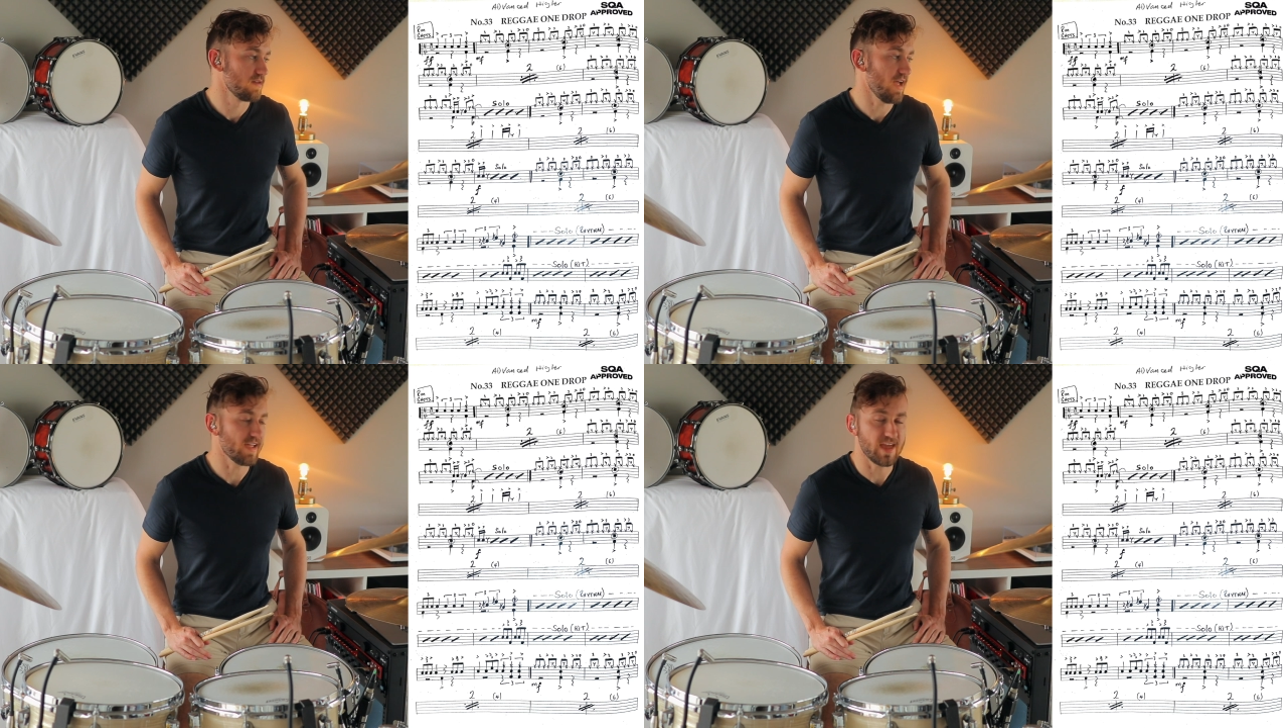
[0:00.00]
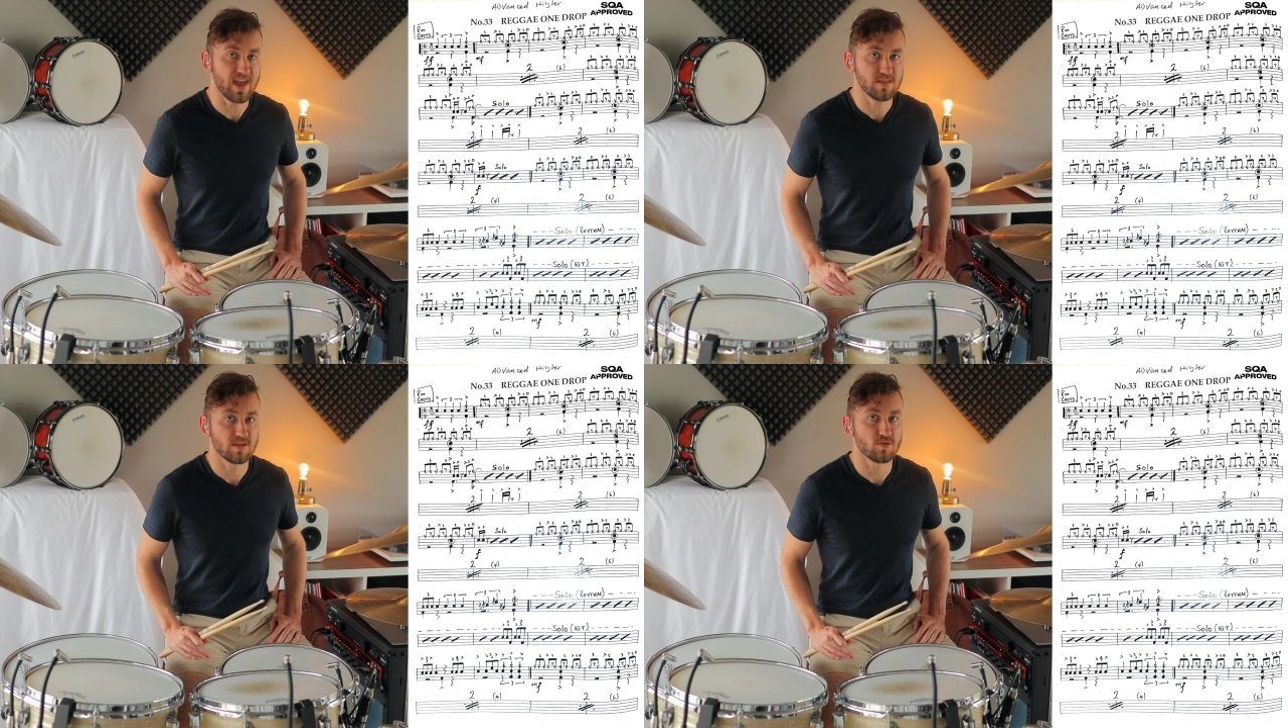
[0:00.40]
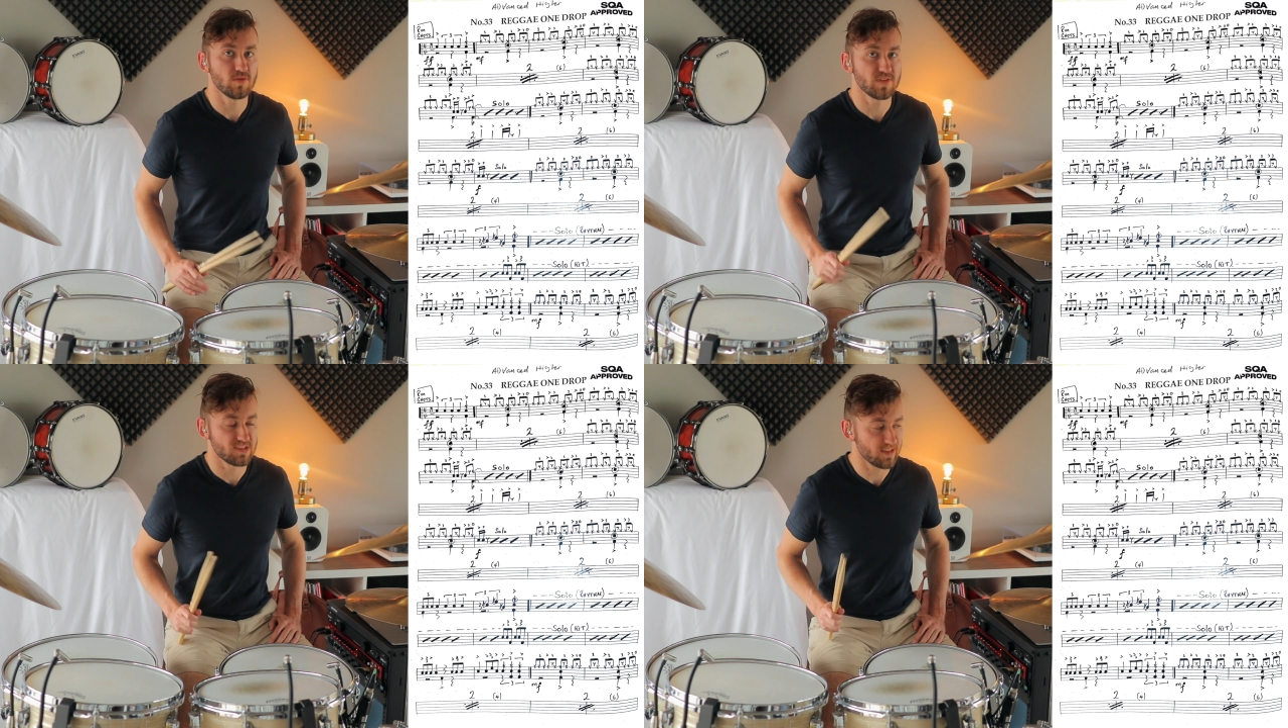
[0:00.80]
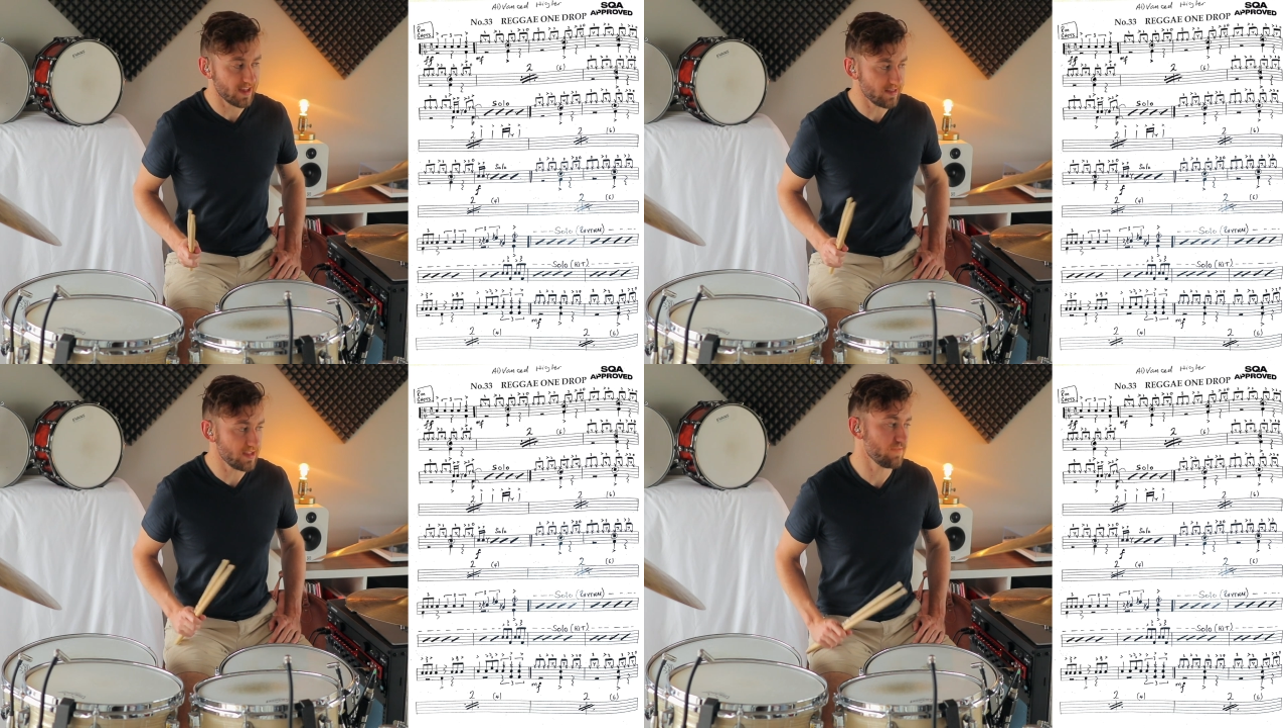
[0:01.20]
Again, the groove is
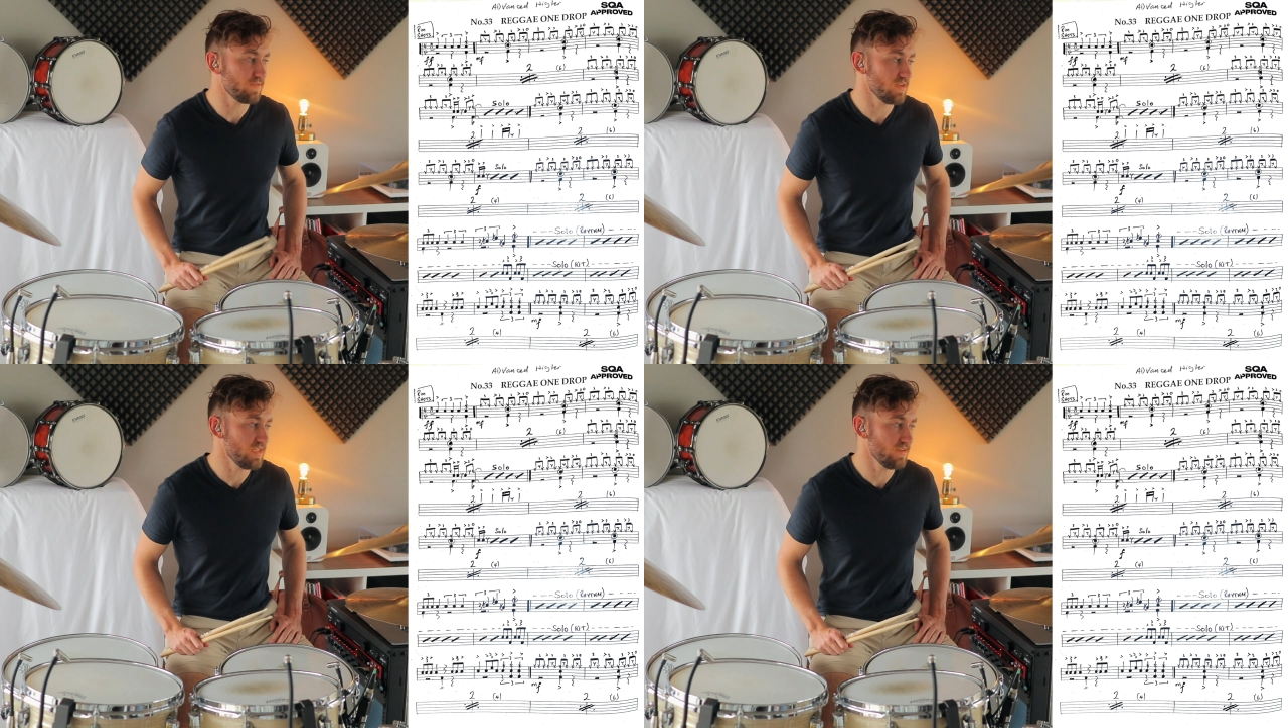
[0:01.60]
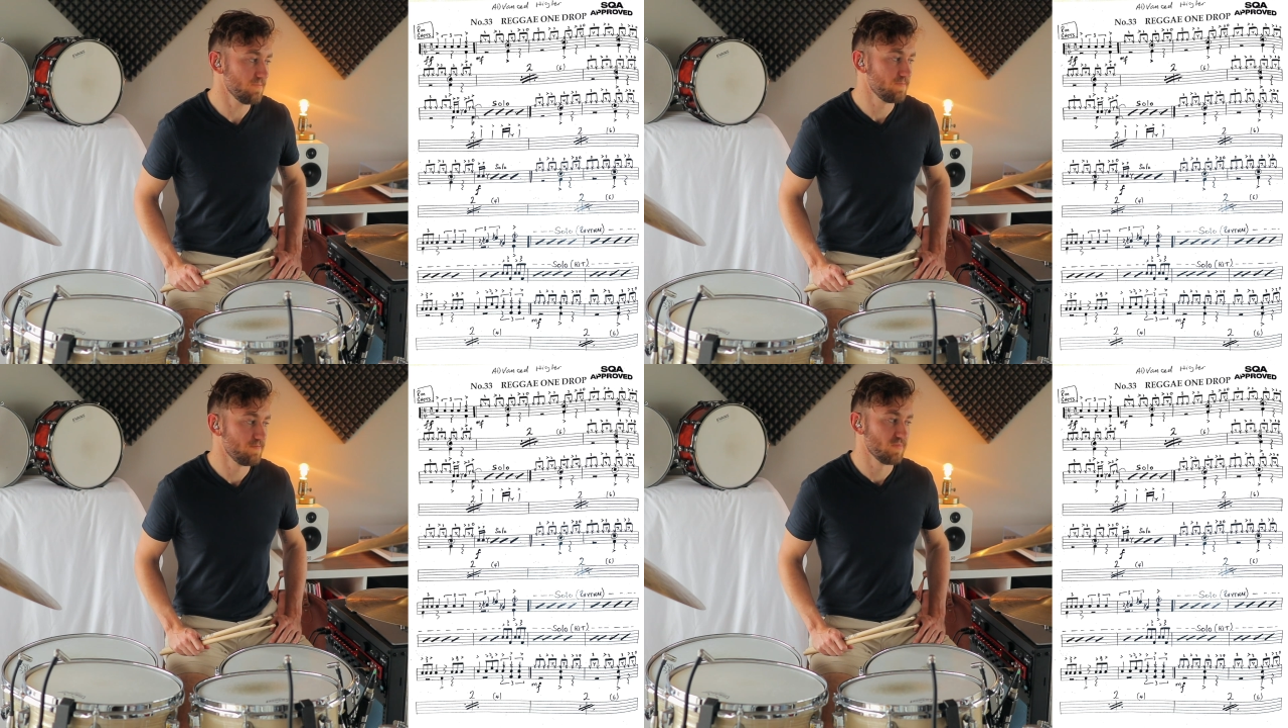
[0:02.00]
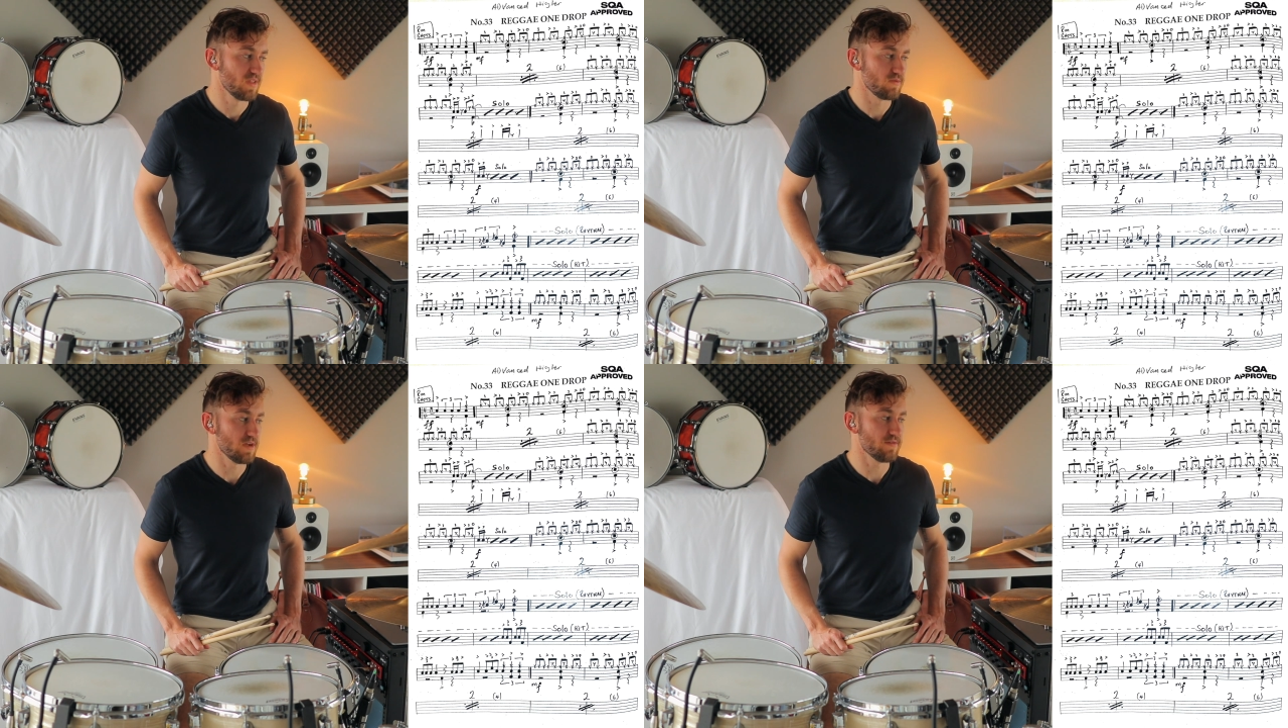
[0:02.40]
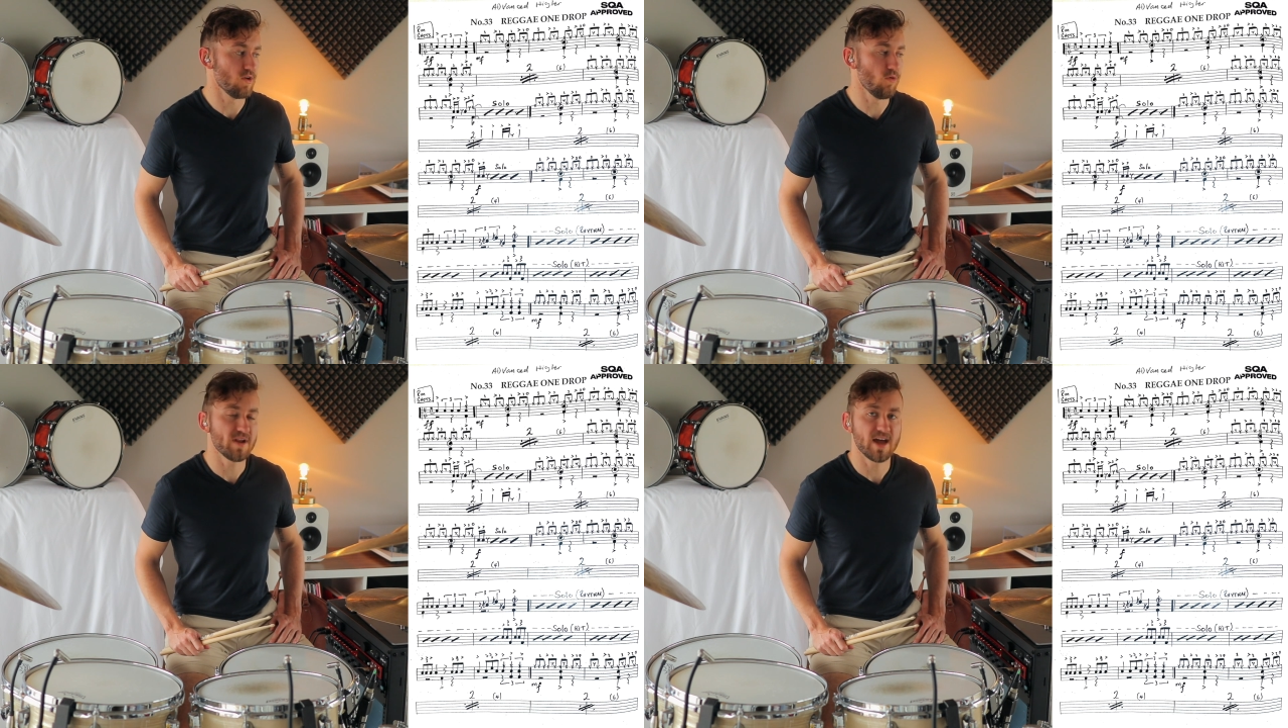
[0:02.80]
slightly different here. we have the
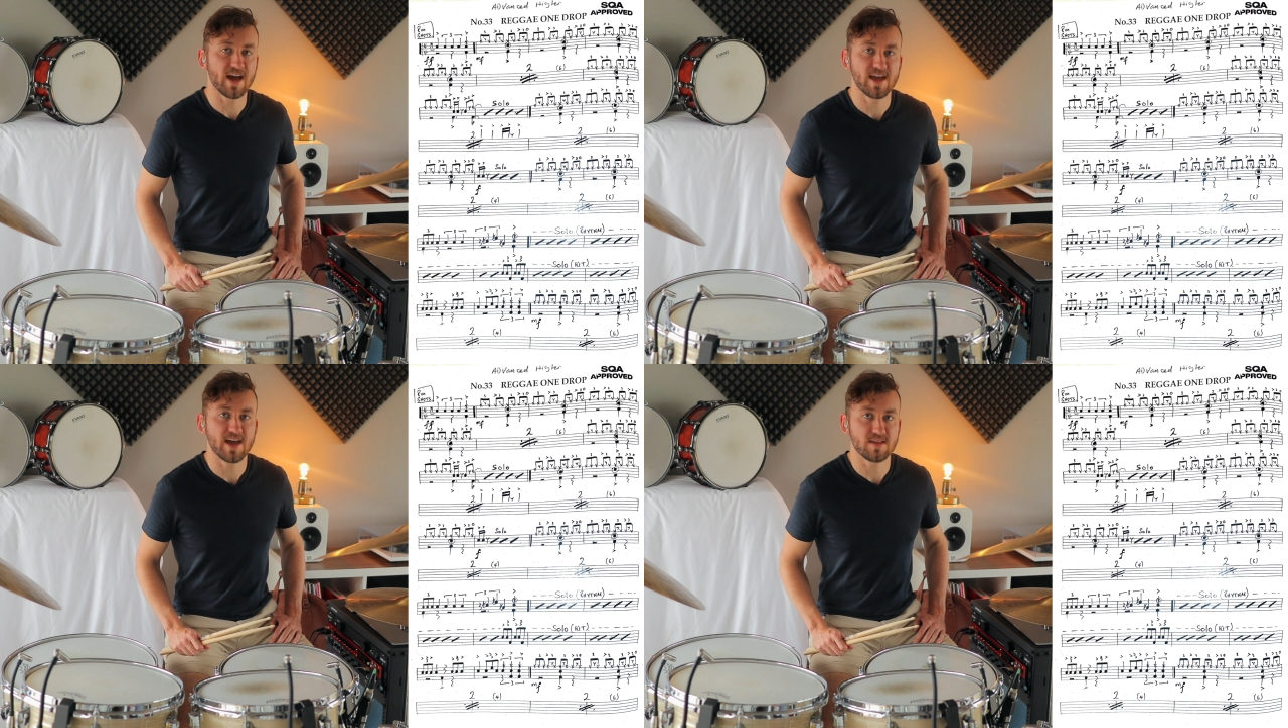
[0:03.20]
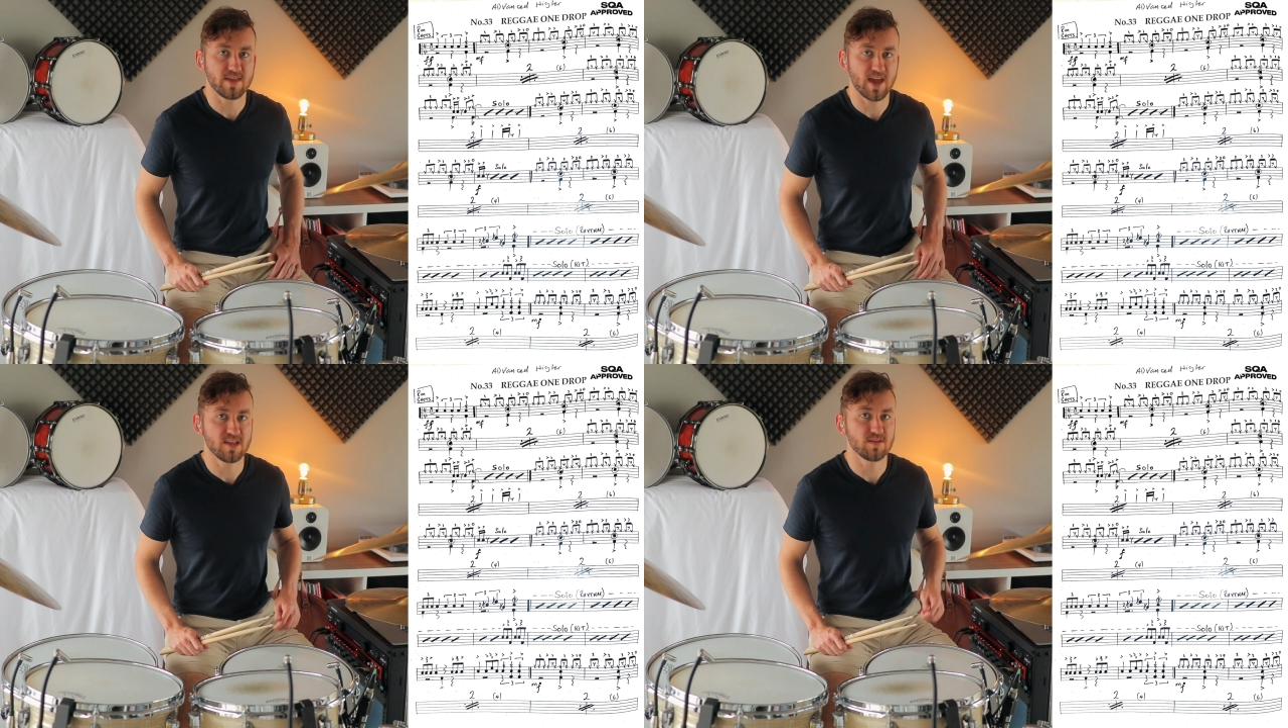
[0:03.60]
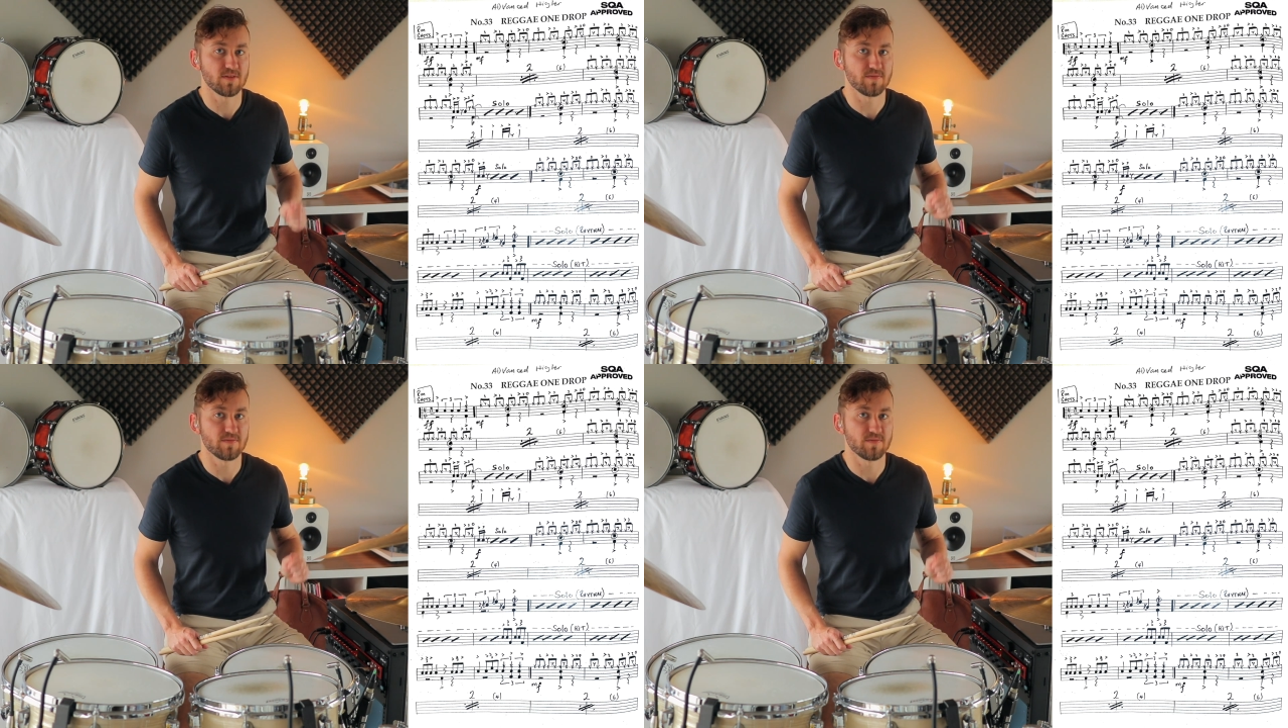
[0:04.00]
open hi-hat at the end of the